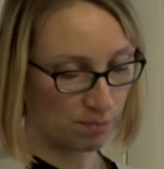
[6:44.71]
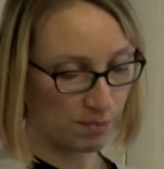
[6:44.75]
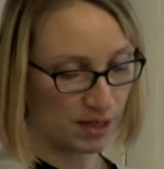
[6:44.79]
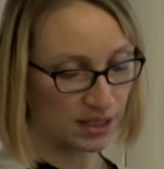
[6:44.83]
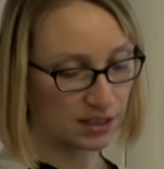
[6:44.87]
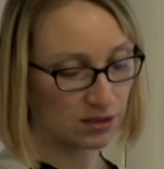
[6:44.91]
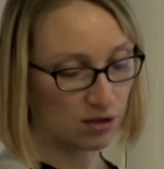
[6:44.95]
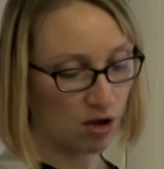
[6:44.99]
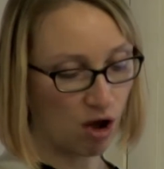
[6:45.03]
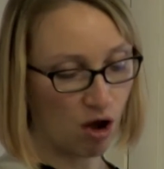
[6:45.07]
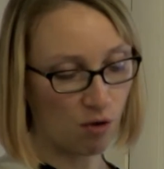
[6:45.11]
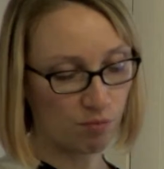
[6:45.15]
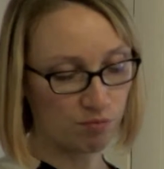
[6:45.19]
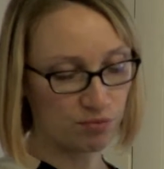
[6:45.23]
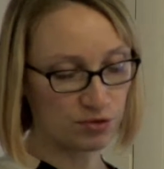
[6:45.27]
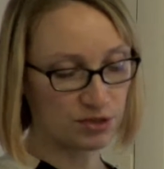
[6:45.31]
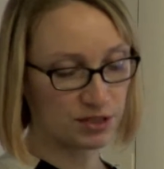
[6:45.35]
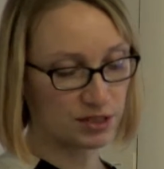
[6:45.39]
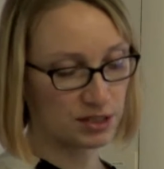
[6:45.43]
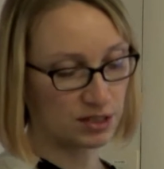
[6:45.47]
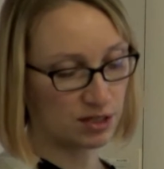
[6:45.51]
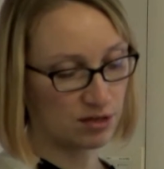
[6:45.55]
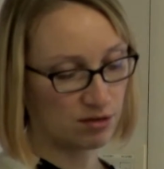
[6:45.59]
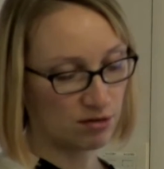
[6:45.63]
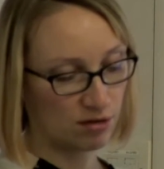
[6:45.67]
But
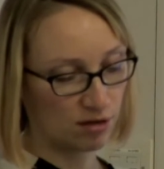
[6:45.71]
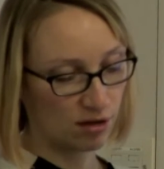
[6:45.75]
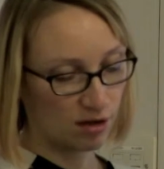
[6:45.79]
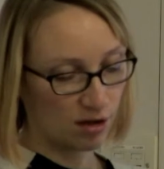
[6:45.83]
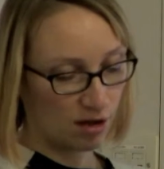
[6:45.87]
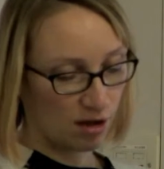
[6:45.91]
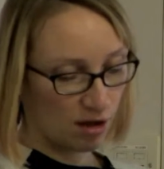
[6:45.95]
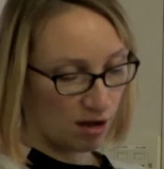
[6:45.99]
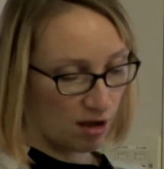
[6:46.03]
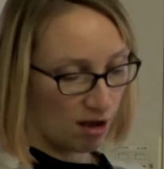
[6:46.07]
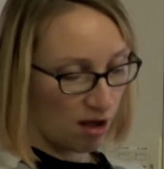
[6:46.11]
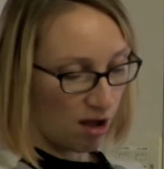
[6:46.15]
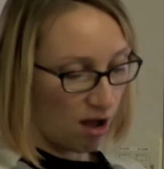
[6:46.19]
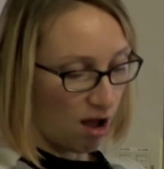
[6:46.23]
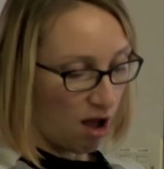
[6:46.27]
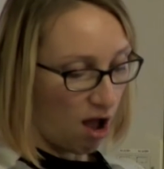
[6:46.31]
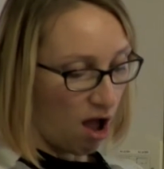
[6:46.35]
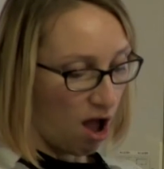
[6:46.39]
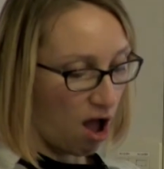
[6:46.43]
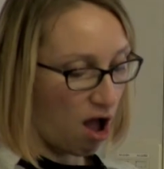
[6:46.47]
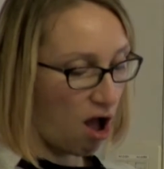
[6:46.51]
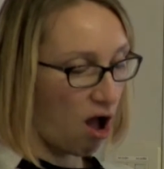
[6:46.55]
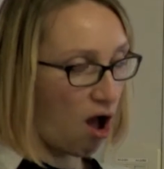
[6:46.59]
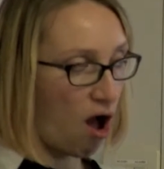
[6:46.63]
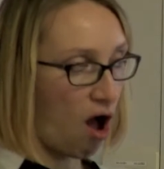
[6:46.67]
obviously
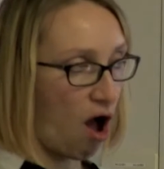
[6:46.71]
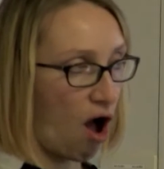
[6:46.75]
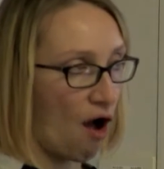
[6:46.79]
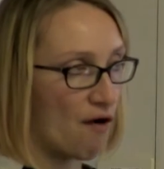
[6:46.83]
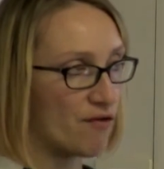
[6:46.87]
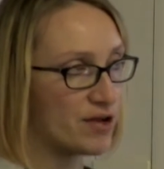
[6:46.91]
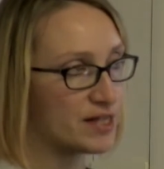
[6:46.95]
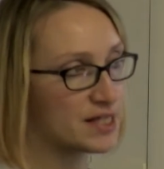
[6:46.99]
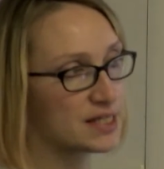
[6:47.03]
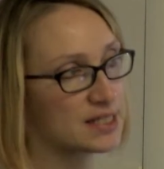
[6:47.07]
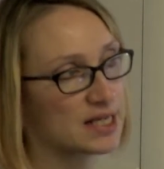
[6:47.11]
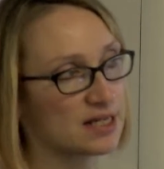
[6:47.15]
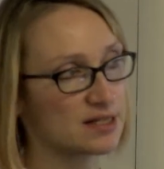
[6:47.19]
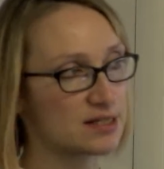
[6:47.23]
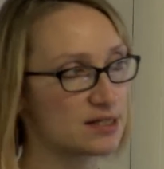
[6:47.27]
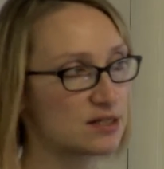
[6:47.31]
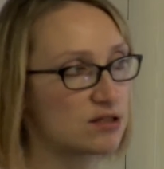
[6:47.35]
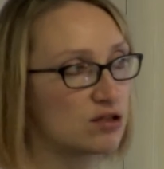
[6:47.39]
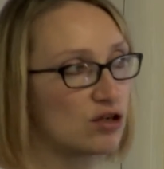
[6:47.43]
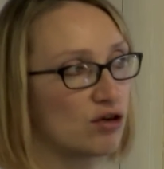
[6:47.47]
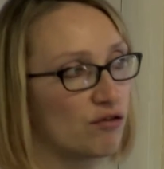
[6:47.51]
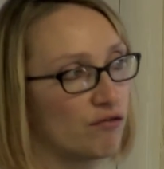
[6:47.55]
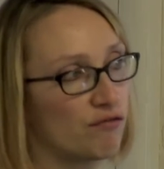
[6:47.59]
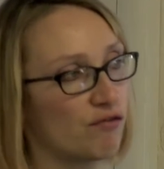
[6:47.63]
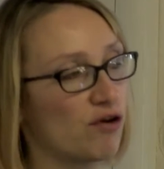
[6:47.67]
this can
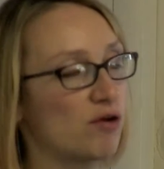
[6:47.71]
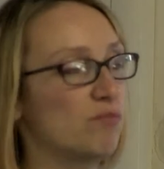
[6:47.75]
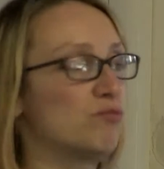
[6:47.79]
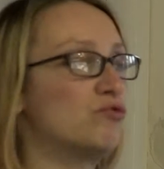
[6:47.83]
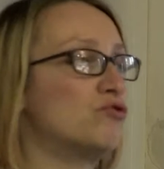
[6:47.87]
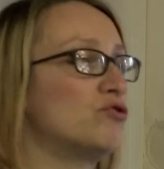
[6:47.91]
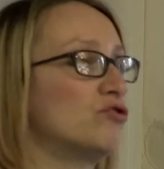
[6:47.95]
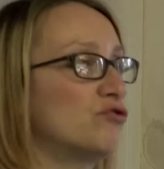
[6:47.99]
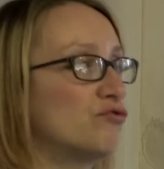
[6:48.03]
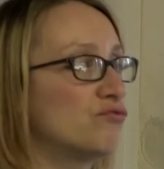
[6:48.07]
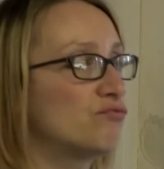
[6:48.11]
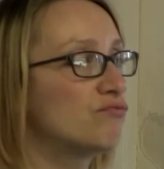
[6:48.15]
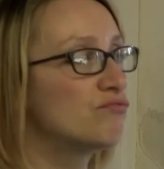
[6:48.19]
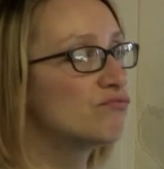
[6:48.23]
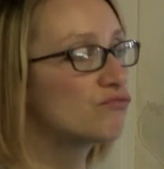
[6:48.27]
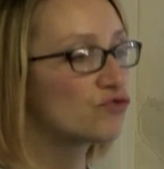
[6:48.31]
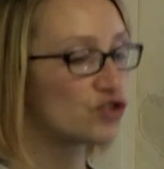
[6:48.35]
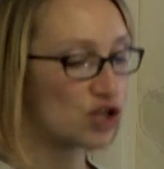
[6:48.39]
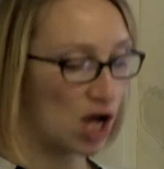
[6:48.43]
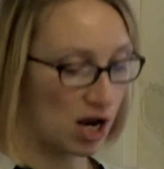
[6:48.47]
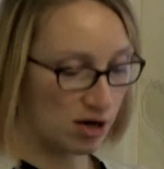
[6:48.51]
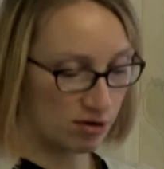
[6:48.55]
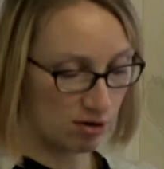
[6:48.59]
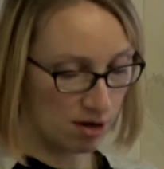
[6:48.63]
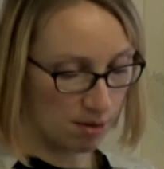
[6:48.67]
serve a more
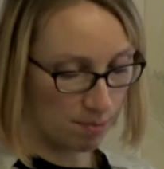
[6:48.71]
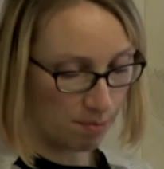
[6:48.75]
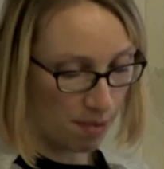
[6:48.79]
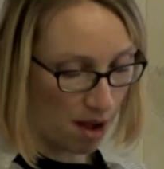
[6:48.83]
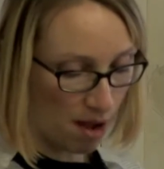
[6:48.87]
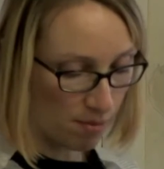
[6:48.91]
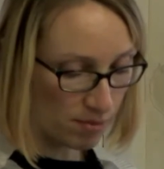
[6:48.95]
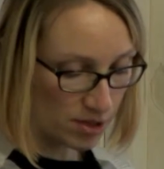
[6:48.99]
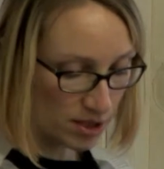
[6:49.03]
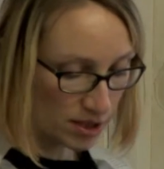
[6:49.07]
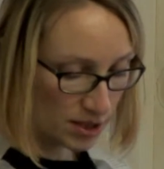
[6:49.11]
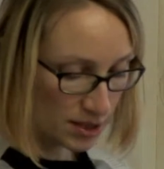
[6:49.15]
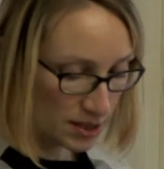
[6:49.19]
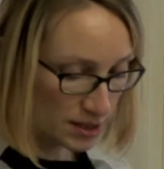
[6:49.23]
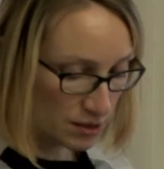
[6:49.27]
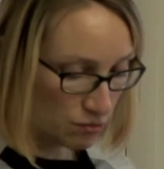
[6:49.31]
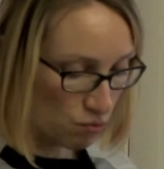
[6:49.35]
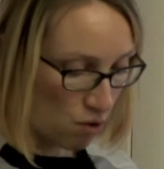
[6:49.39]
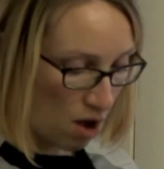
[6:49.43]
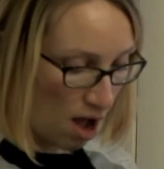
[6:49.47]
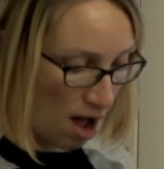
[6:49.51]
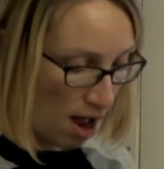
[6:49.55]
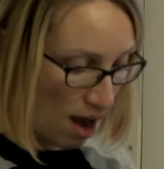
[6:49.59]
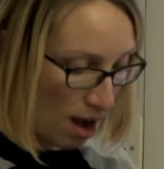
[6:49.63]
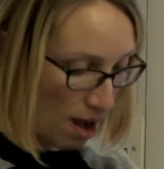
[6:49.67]
general public as
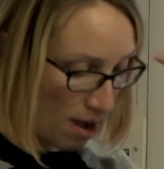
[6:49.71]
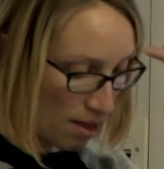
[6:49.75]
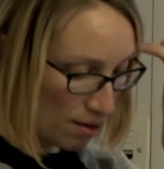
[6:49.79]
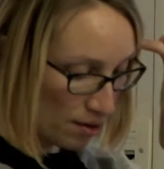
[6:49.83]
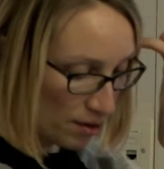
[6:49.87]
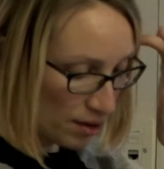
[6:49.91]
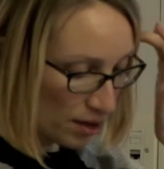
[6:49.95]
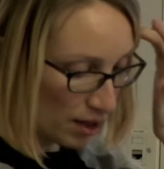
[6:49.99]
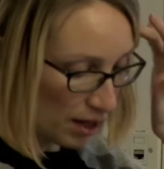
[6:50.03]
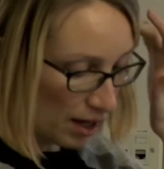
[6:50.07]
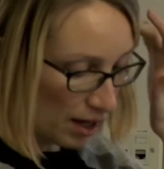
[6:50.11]
well.